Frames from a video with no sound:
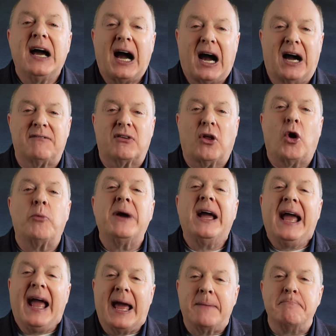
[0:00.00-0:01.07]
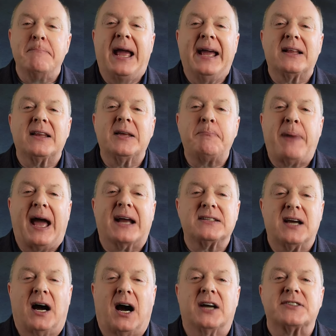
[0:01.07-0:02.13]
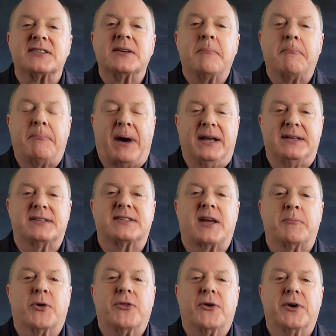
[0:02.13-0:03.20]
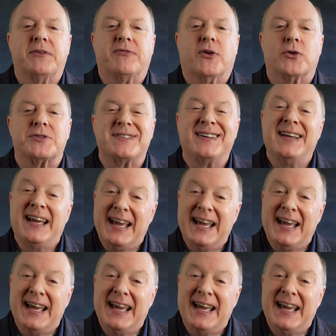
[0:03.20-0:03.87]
envelope, and mail it back to us by December 31st.